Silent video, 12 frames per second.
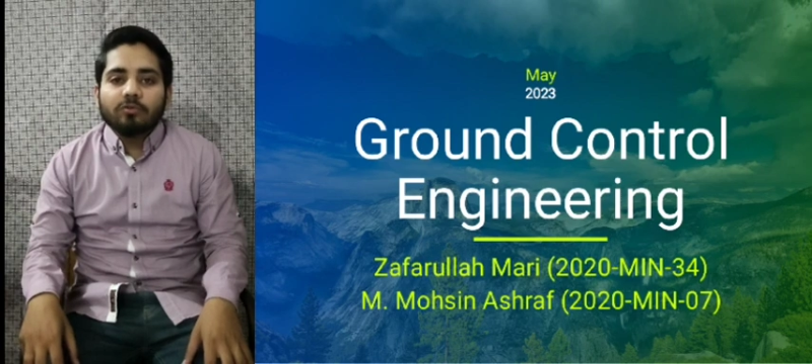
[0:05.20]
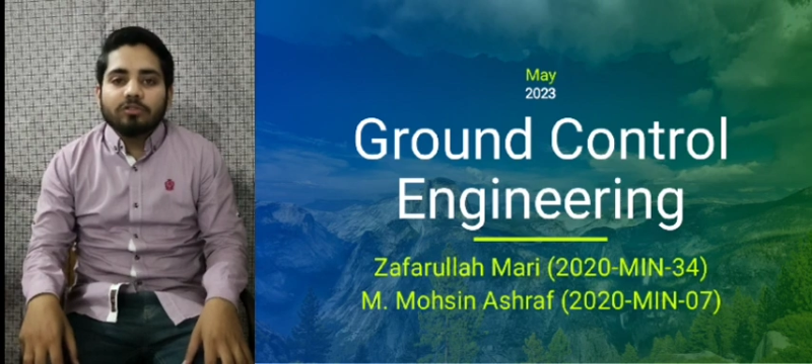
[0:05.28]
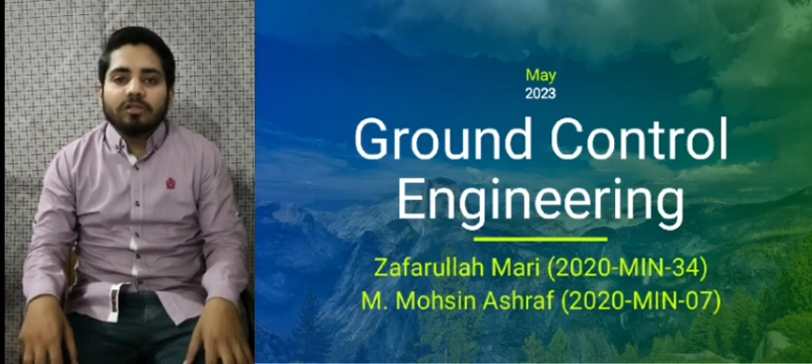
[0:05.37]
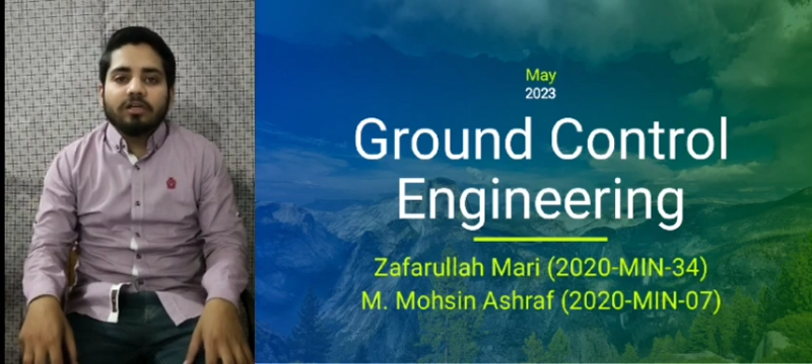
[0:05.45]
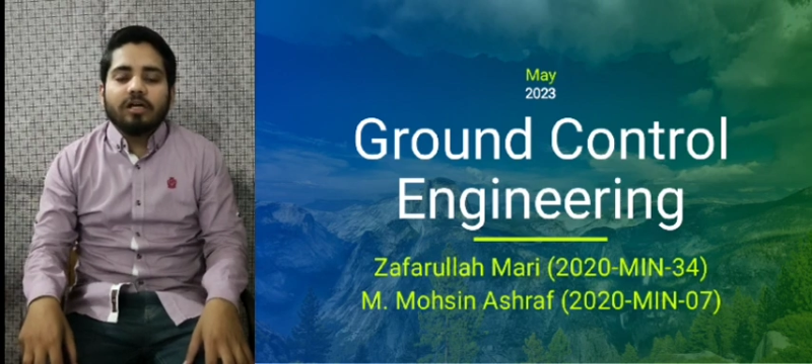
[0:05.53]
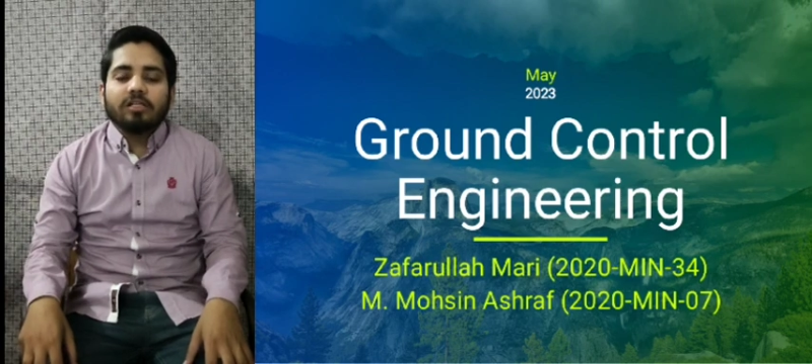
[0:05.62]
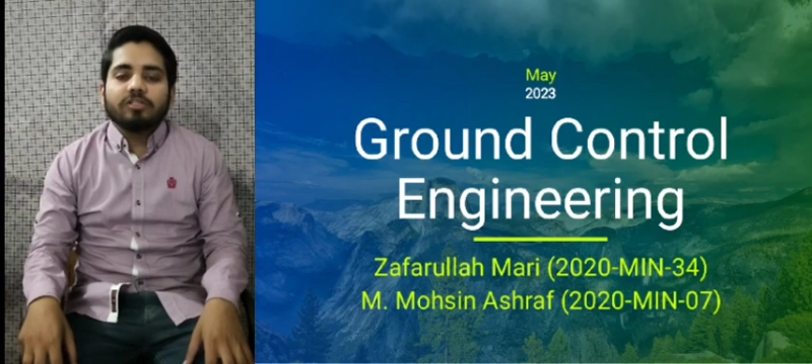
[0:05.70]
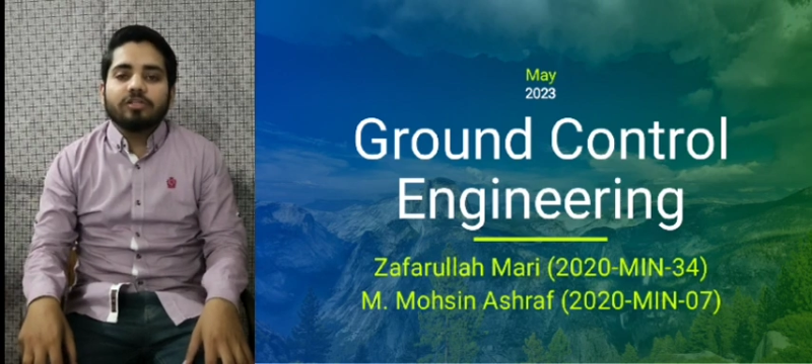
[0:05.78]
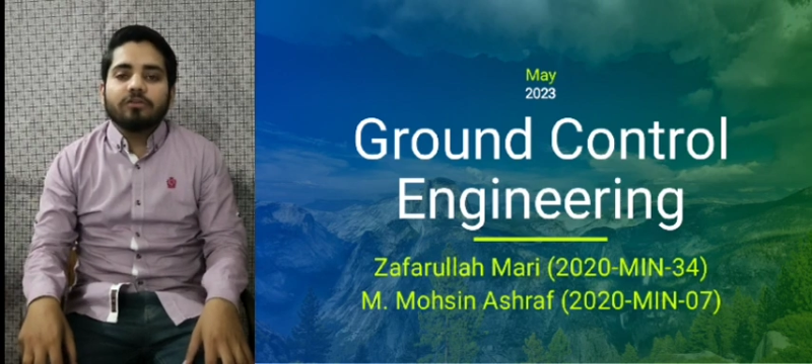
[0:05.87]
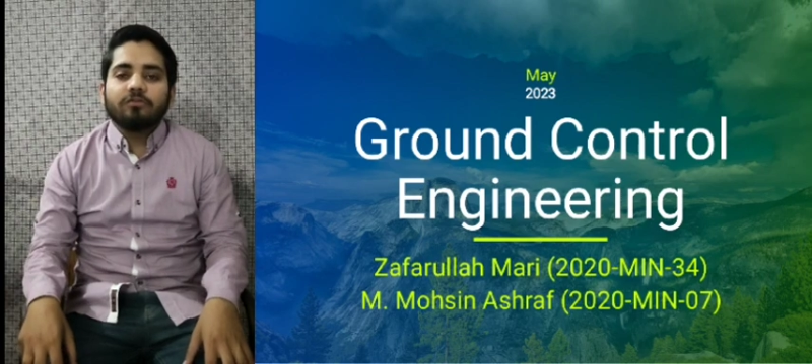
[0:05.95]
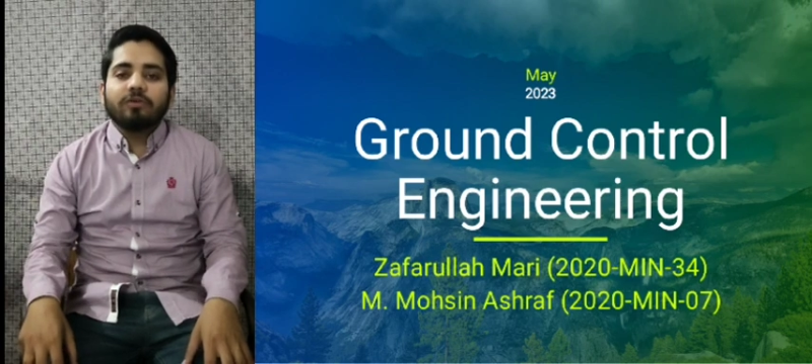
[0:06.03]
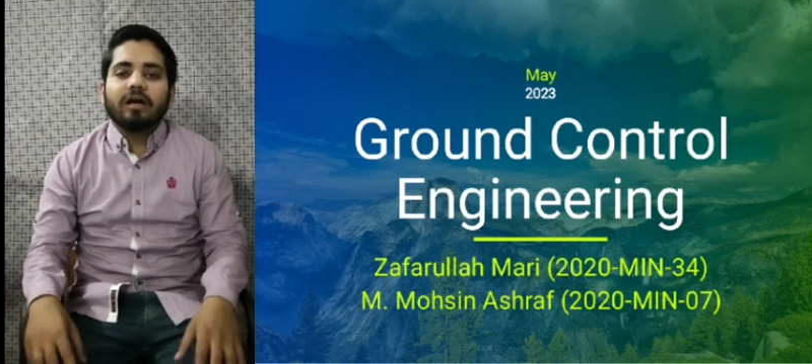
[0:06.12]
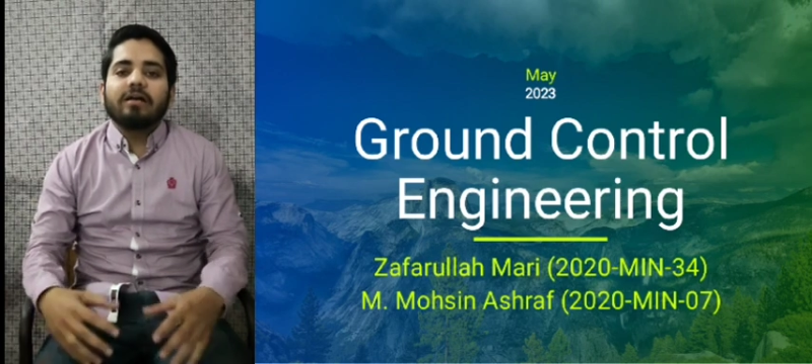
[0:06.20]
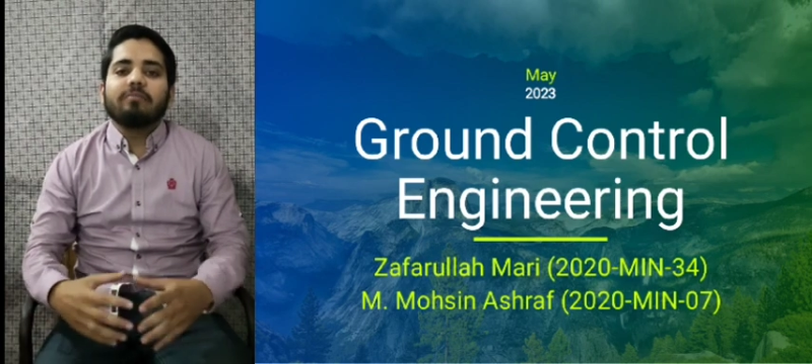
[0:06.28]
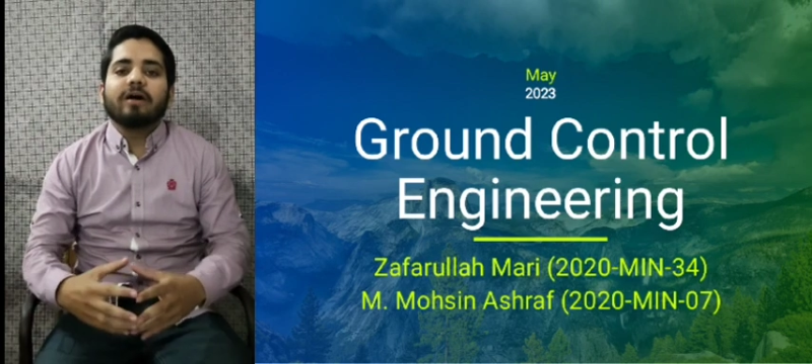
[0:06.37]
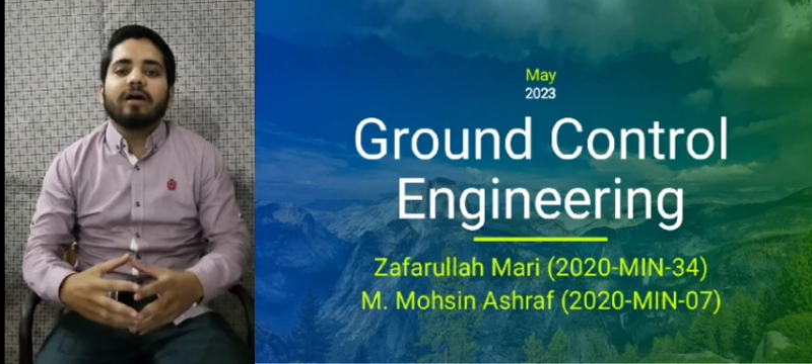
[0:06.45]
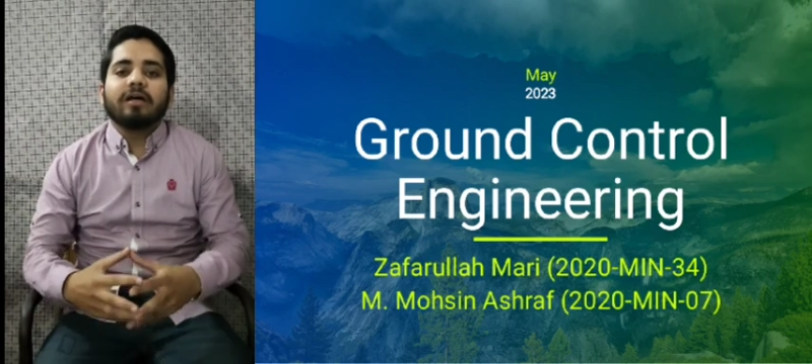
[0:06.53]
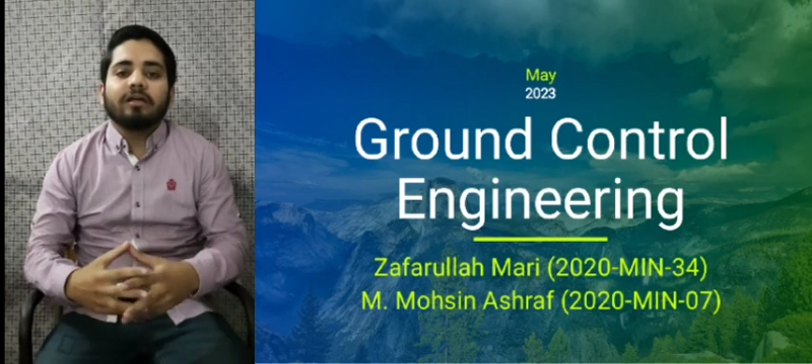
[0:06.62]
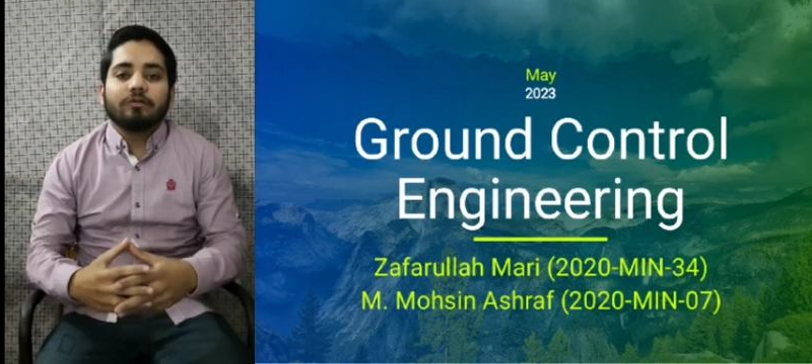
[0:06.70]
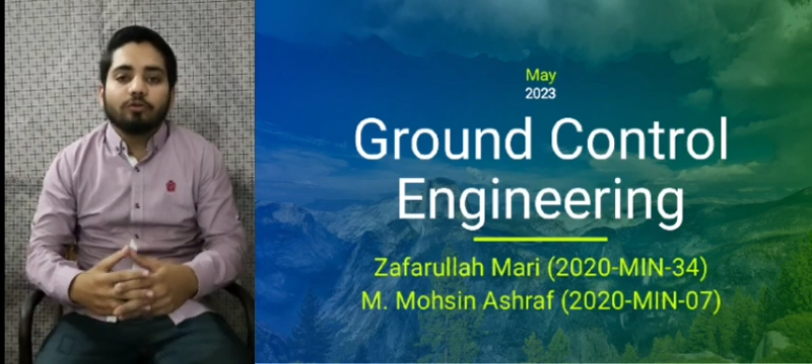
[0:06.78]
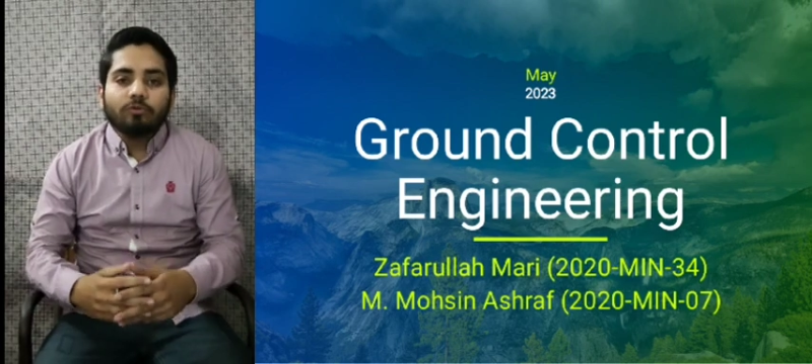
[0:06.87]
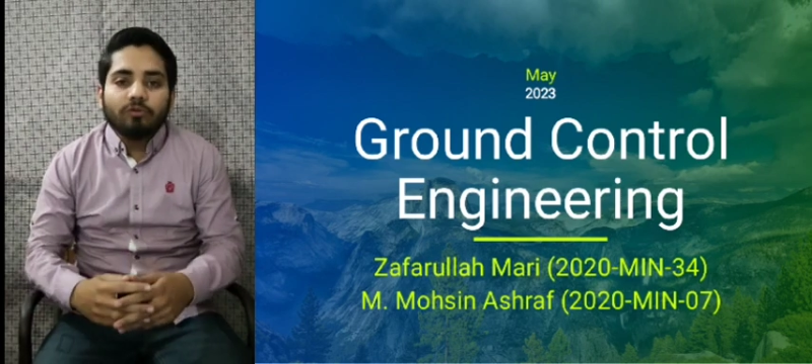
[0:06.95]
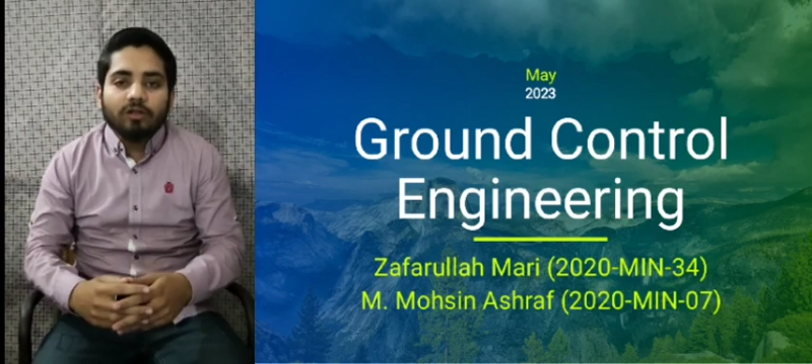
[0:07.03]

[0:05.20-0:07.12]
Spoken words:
Mohsin Ashraf and my group